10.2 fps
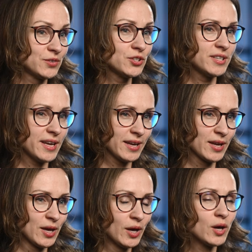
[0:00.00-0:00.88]
Today,
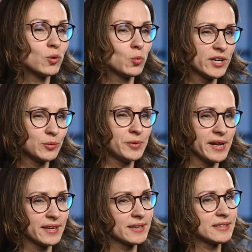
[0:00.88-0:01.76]
we're
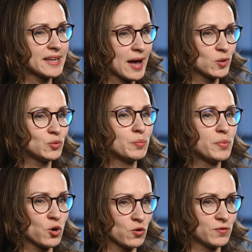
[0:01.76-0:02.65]
breaking down
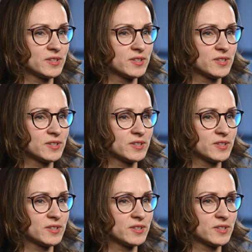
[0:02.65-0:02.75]
both